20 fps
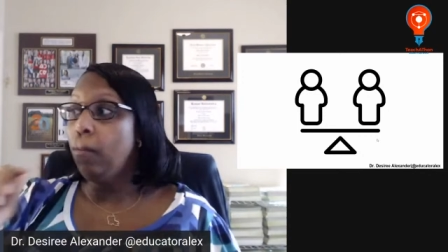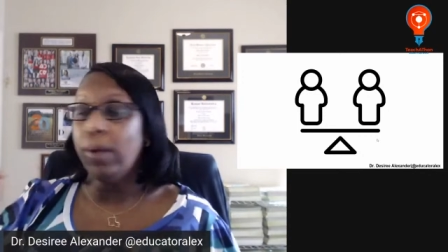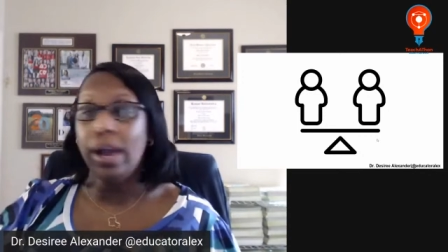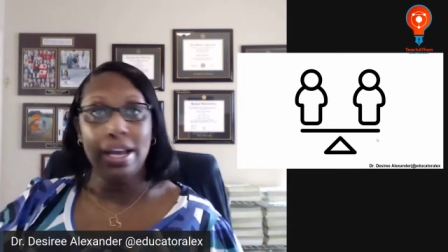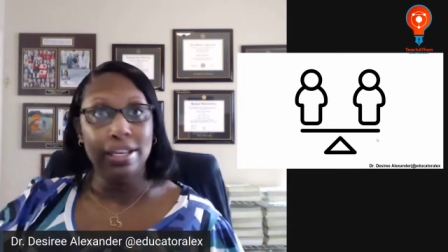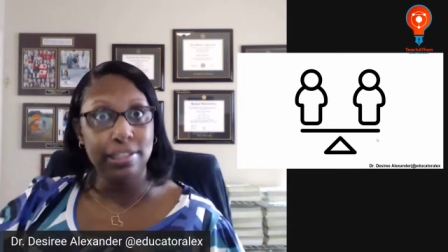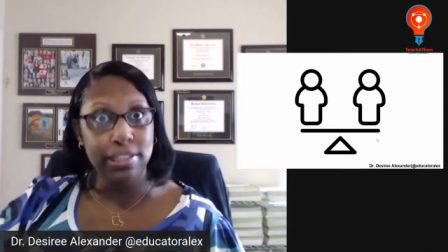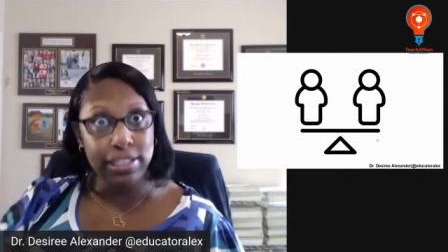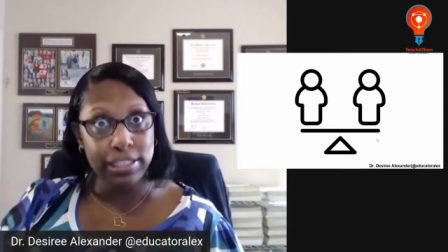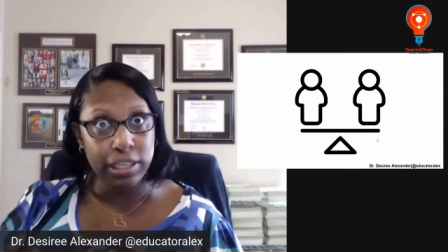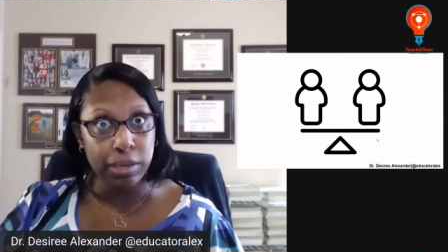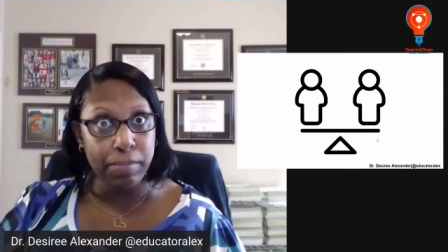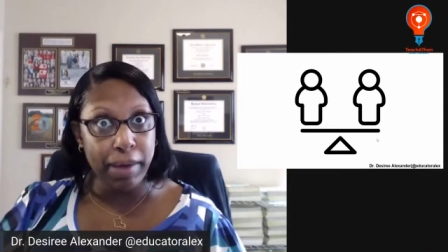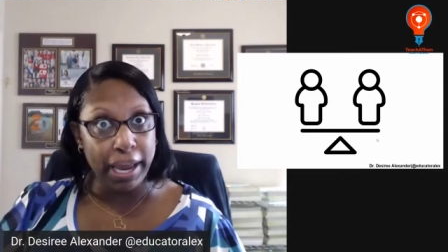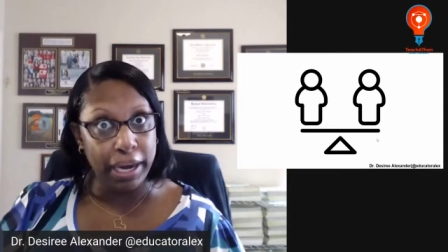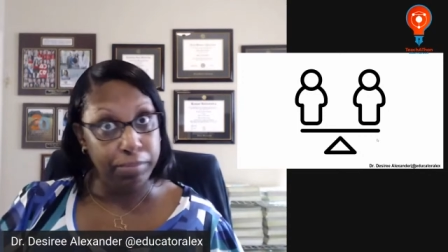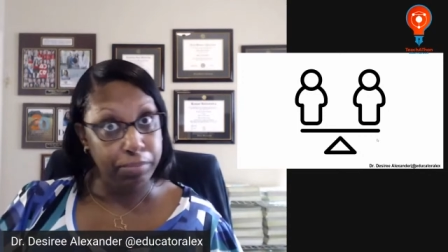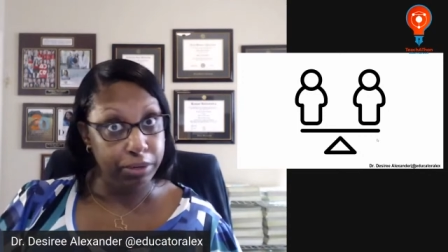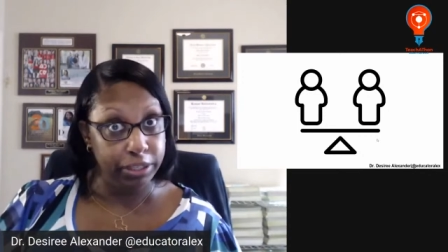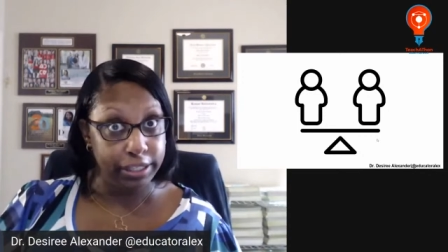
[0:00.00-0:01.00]
when I see
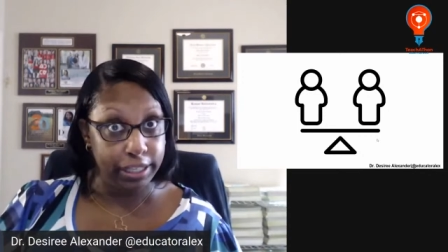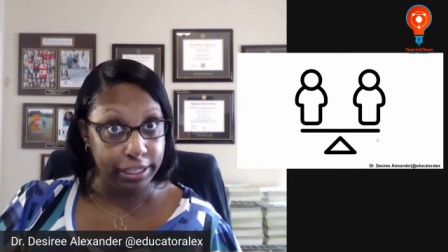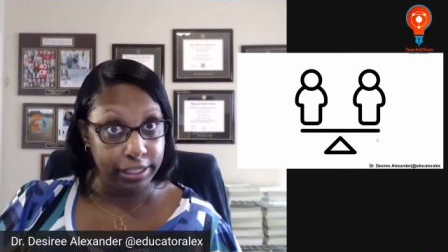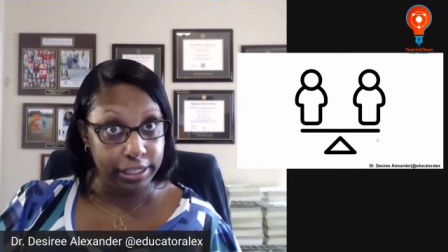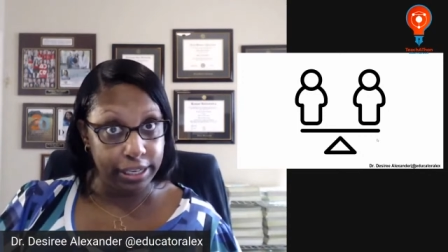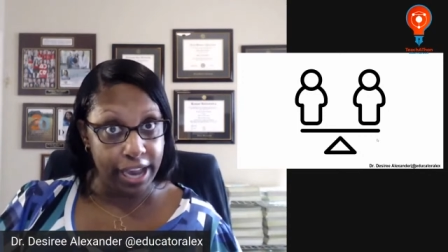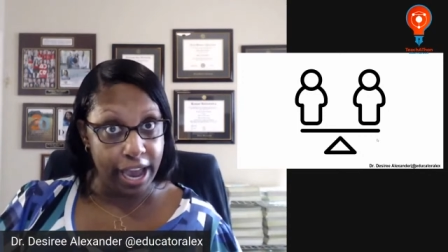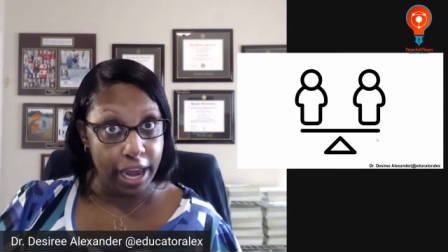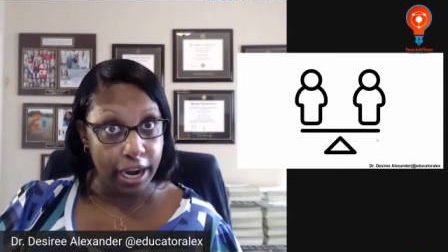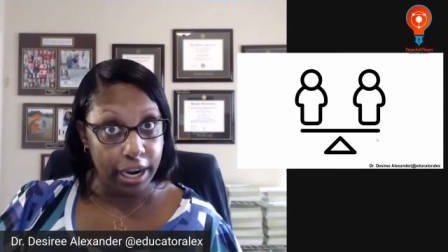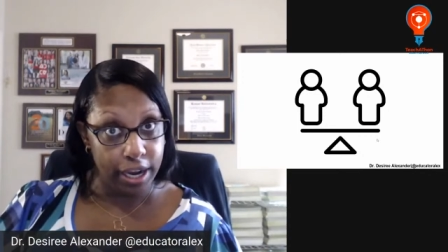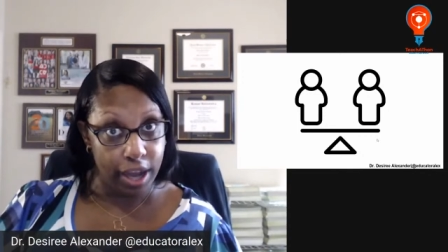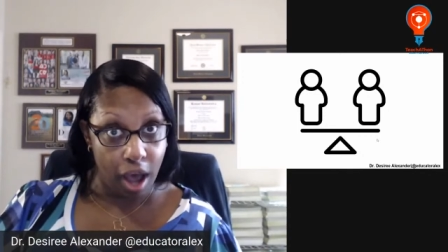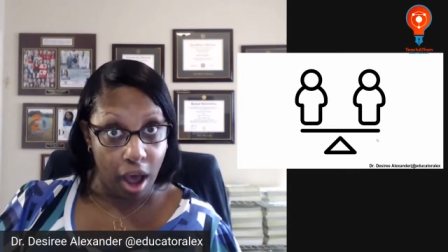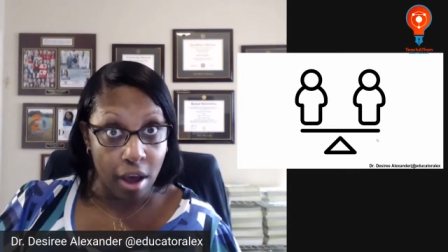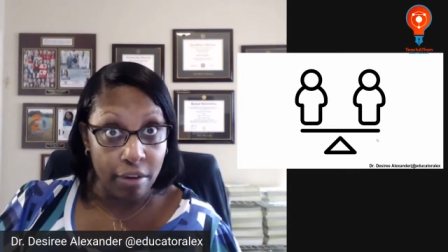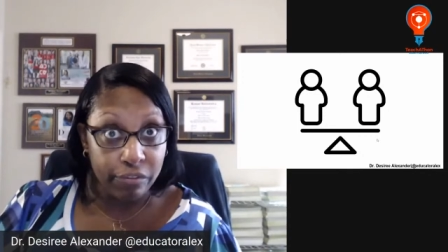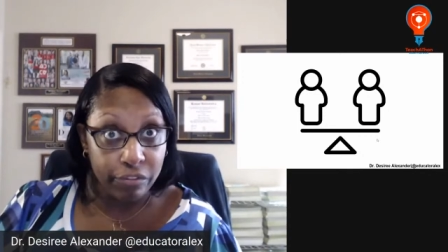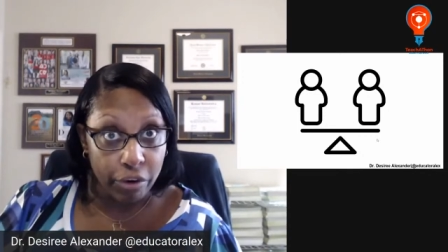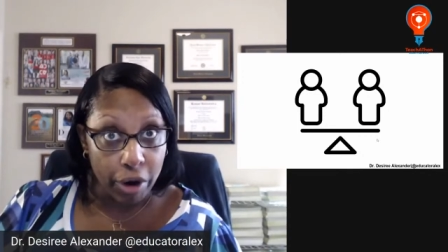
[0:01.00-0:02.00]
somebody presenting at a
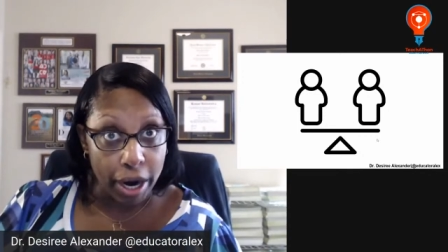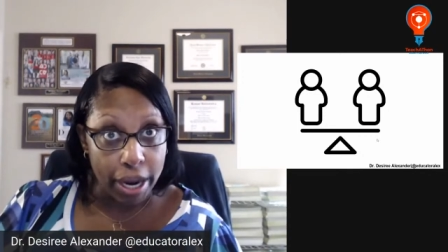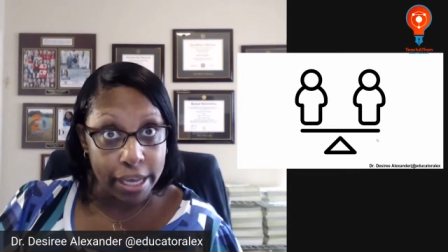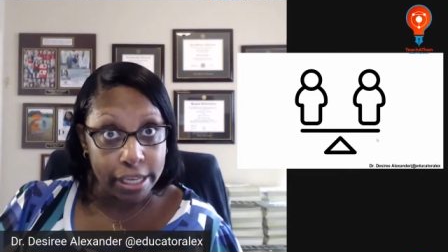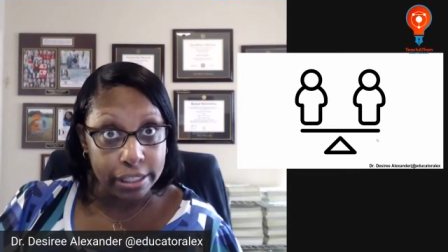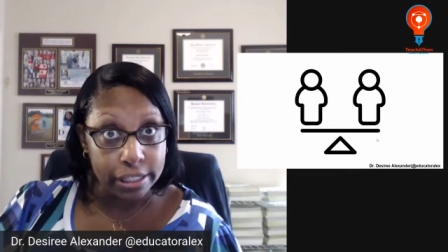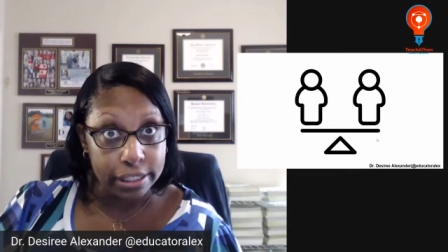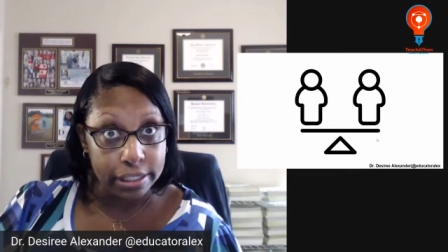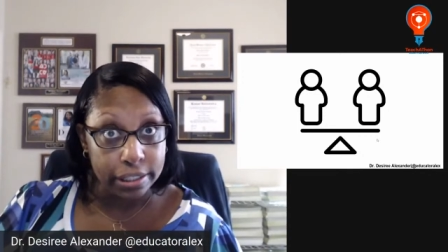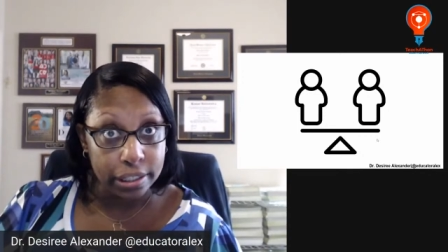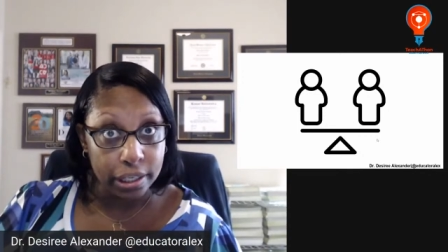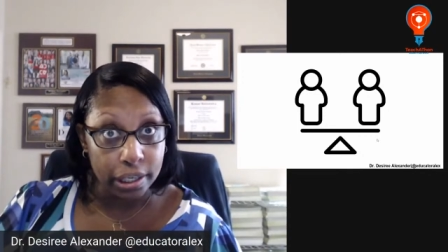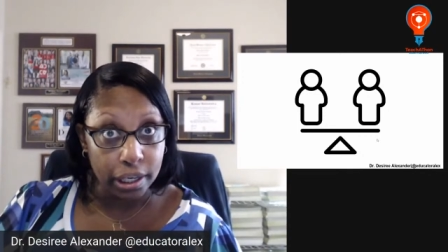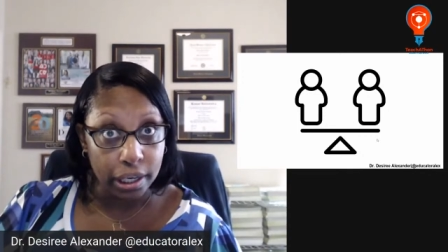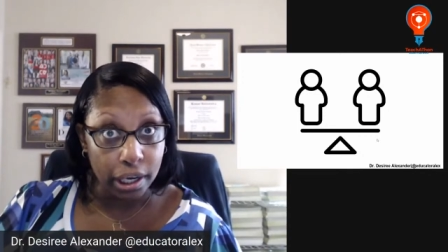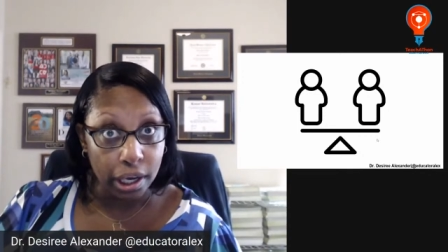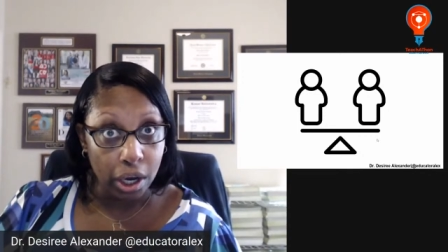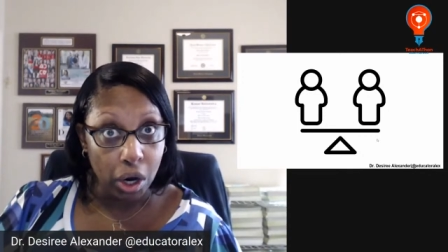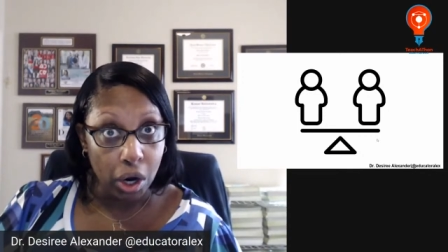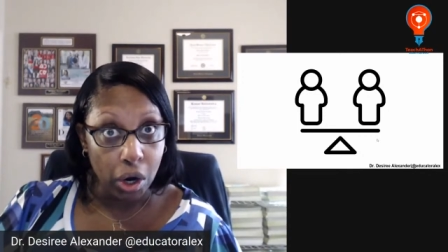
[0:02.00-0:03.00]
conference,
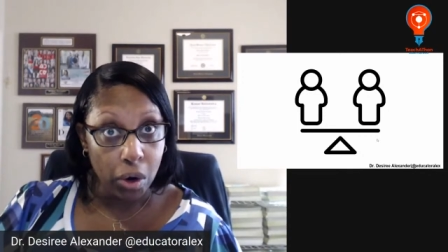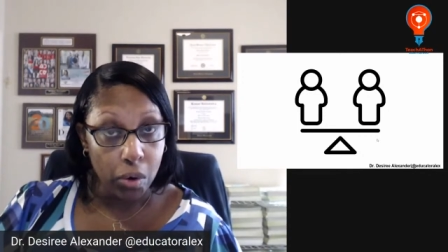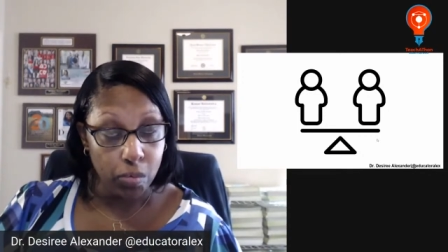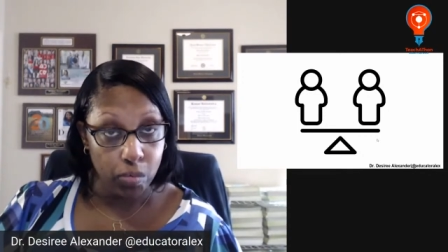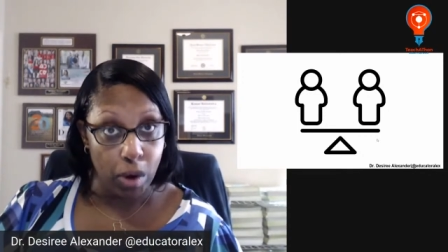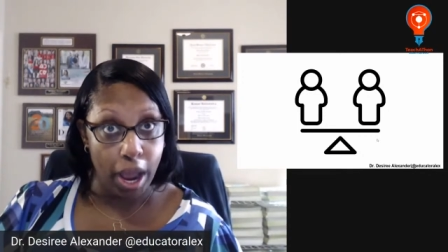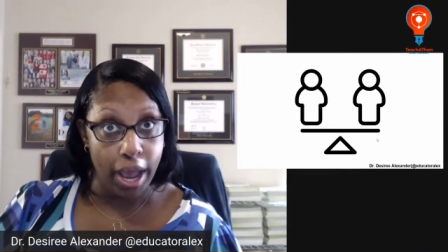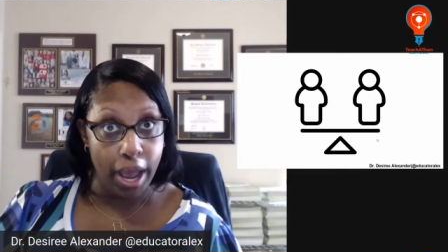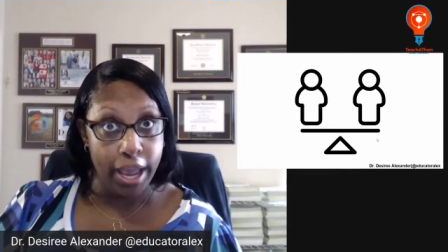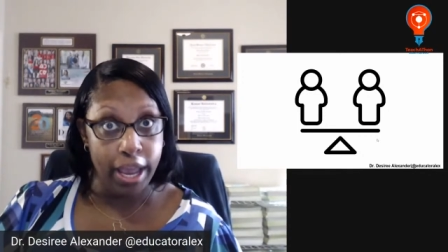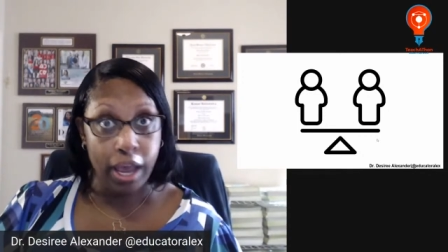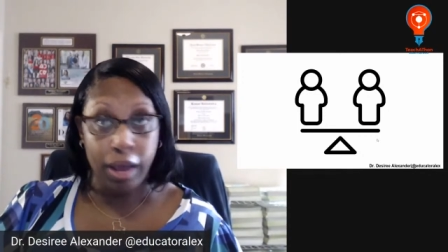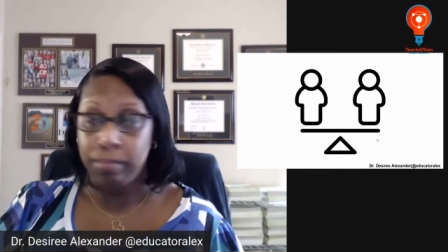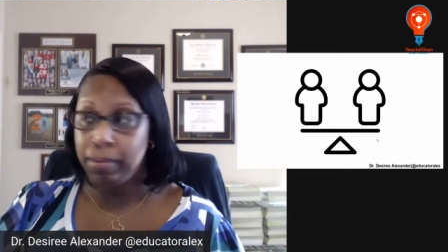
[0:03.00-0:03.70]
right?